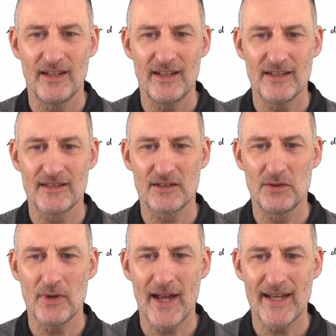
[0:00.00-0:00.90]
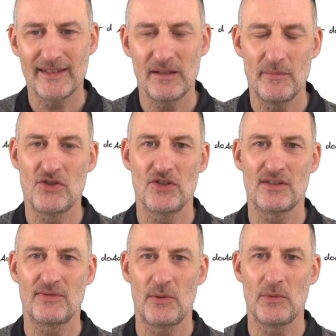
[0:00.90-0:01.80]
is to add
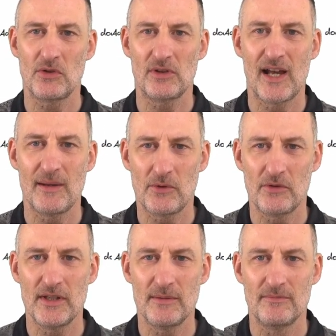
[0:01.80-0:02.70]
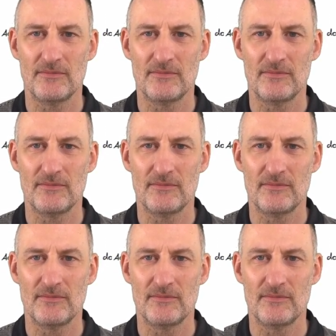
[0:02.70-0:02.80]
images from your library.